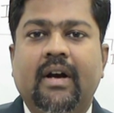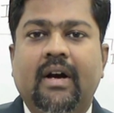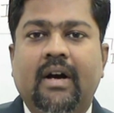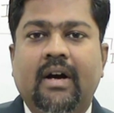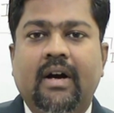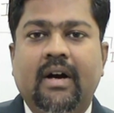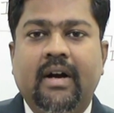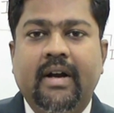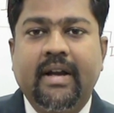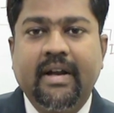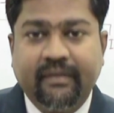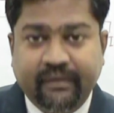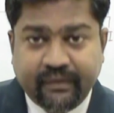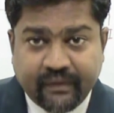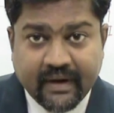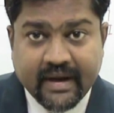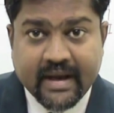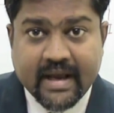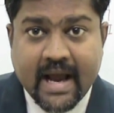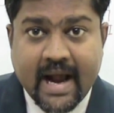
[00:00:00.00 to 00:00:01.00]

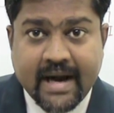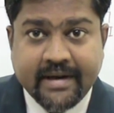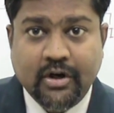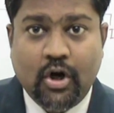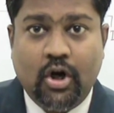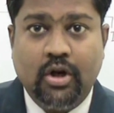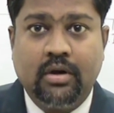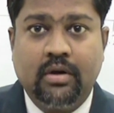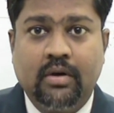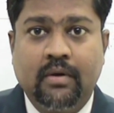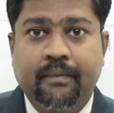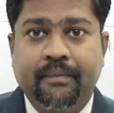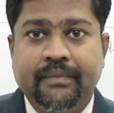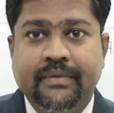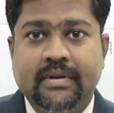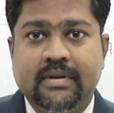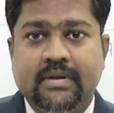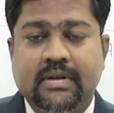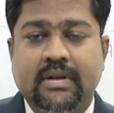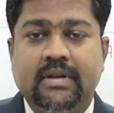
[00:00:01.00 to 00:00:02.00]
if at
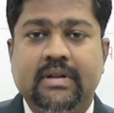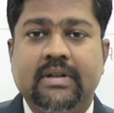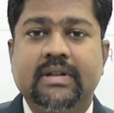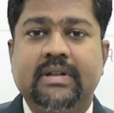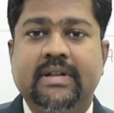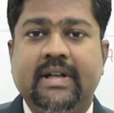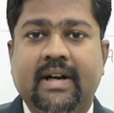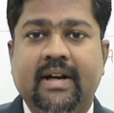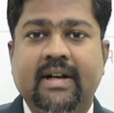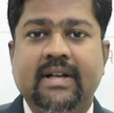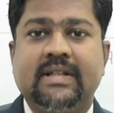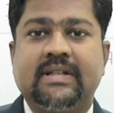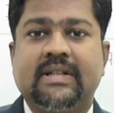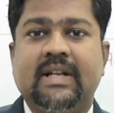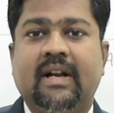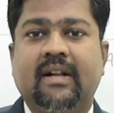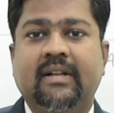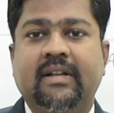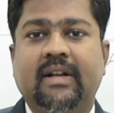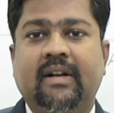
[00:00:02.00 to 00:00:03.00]
all certain terrorists
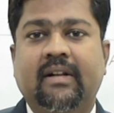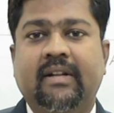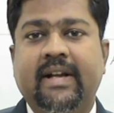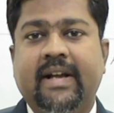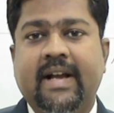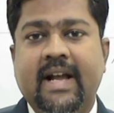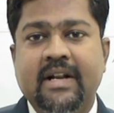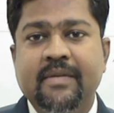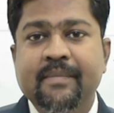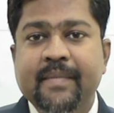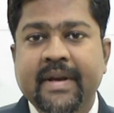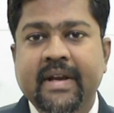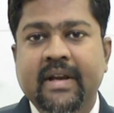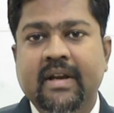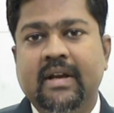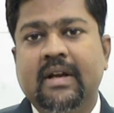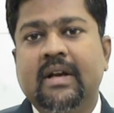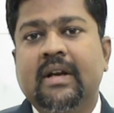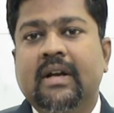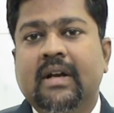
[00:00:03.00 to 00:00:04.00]
are there, they can
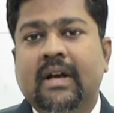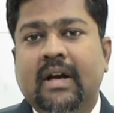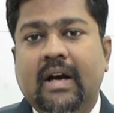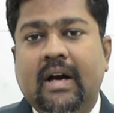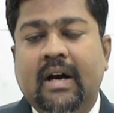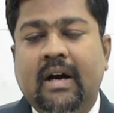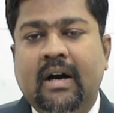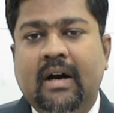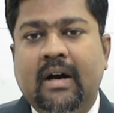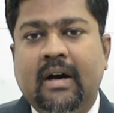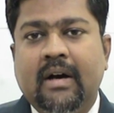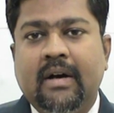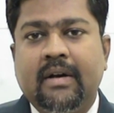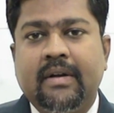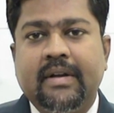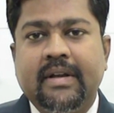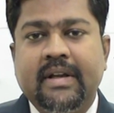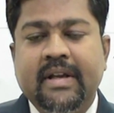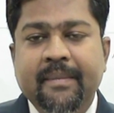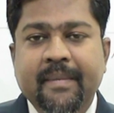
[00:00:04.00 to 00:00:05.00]
be
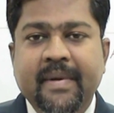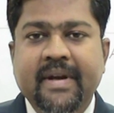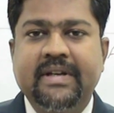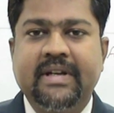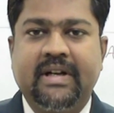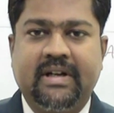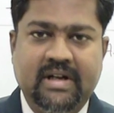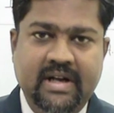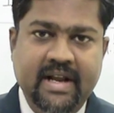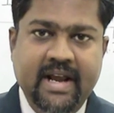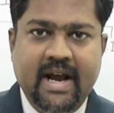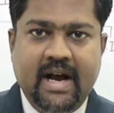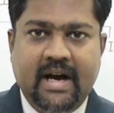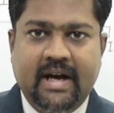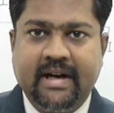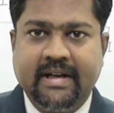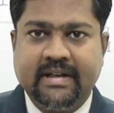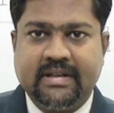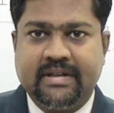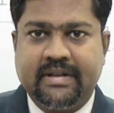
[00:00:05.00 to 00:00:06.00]
immediately
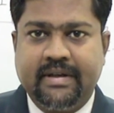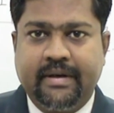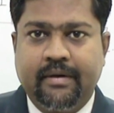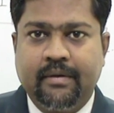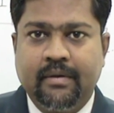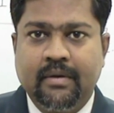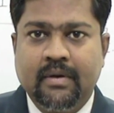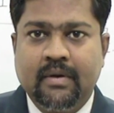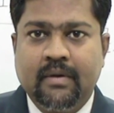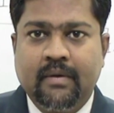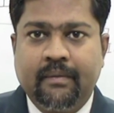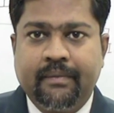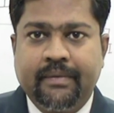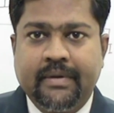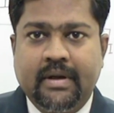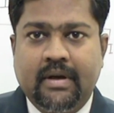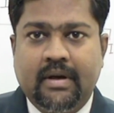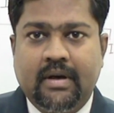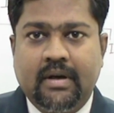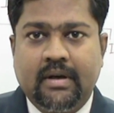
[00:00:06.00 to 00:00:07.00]
arrested.
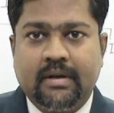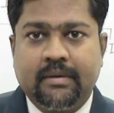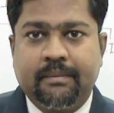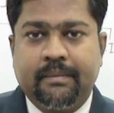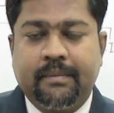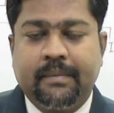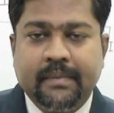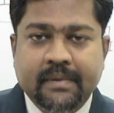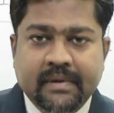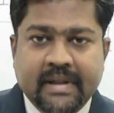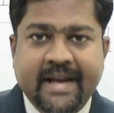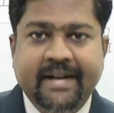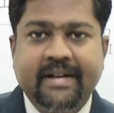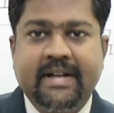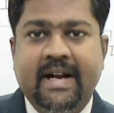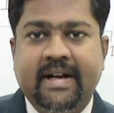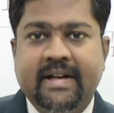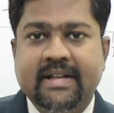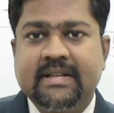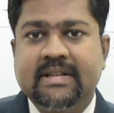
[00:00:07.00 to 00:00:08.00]
Like
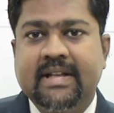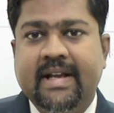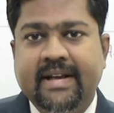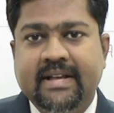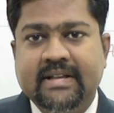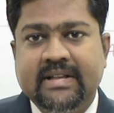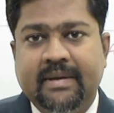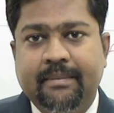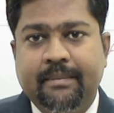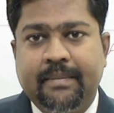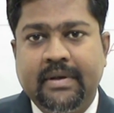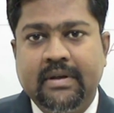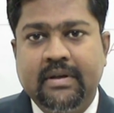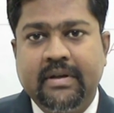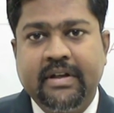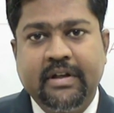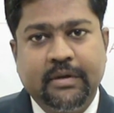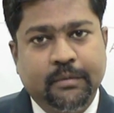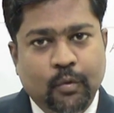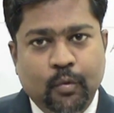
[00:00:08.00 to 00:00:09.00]
that is the
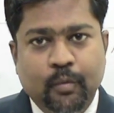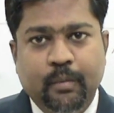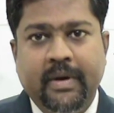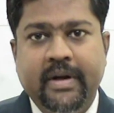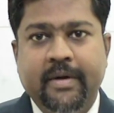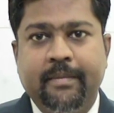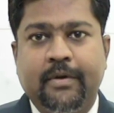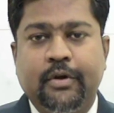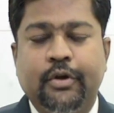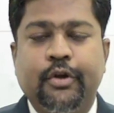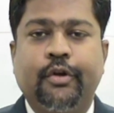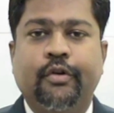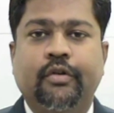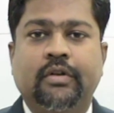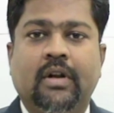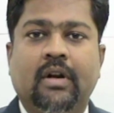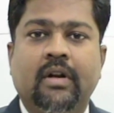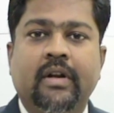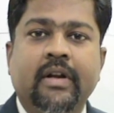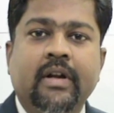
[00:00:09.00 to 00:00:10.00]
example in Mumbai,
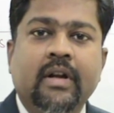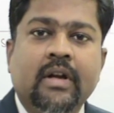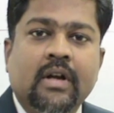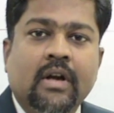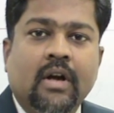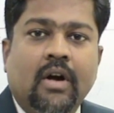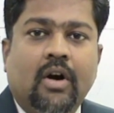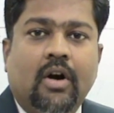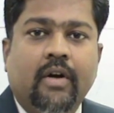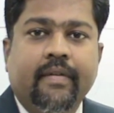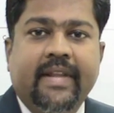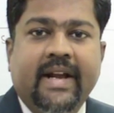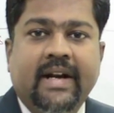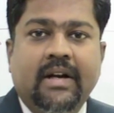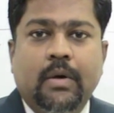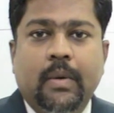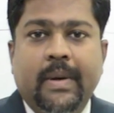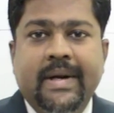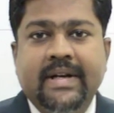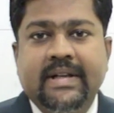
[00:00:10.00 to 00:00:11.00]
particularly on
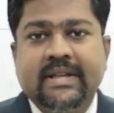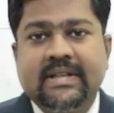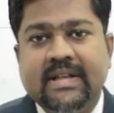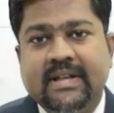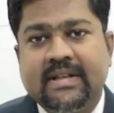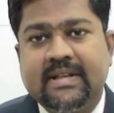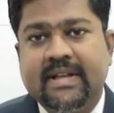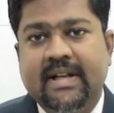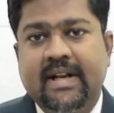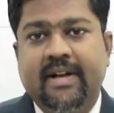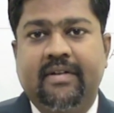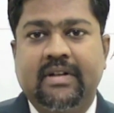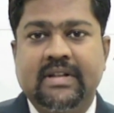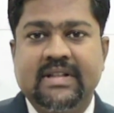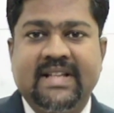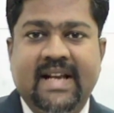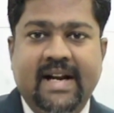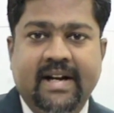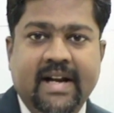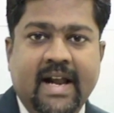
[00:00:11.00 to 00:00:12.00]
that
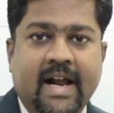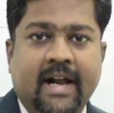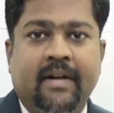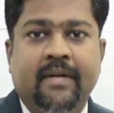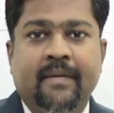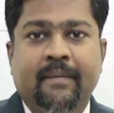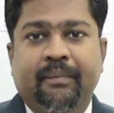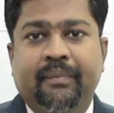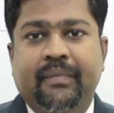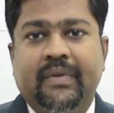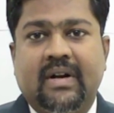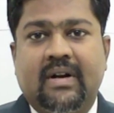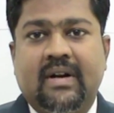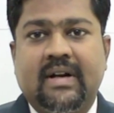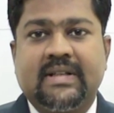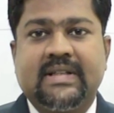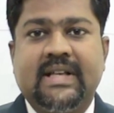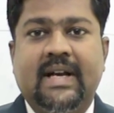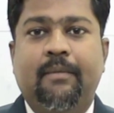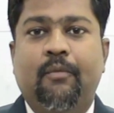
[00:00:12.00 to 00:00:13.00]
26/11 attack. The
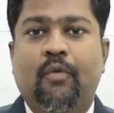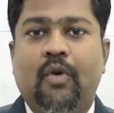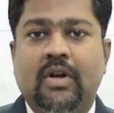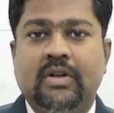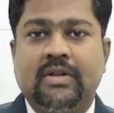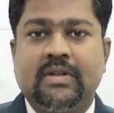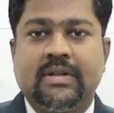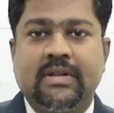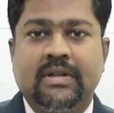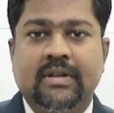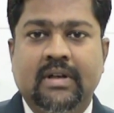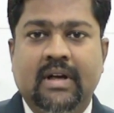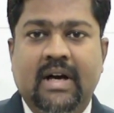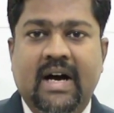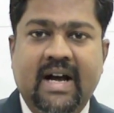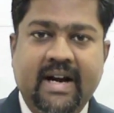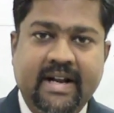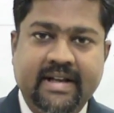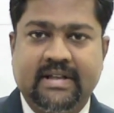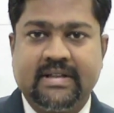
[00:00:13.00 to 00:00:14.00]
Kasab was
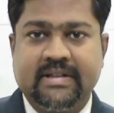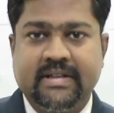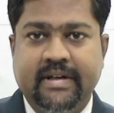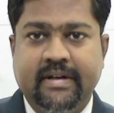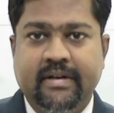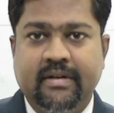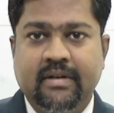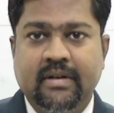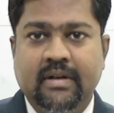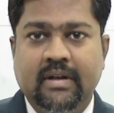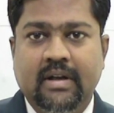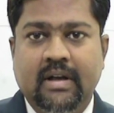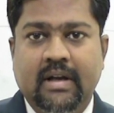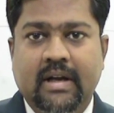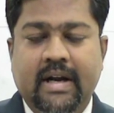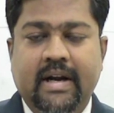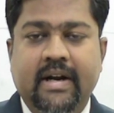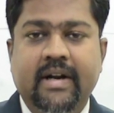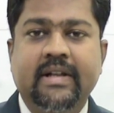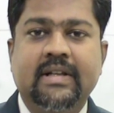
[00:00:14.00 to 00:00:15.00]
arrested
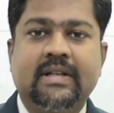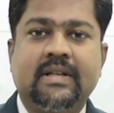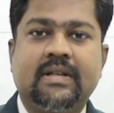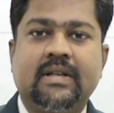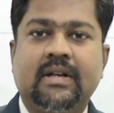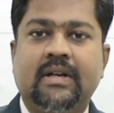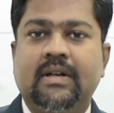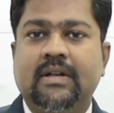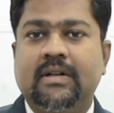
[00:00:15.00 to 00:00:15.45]
and his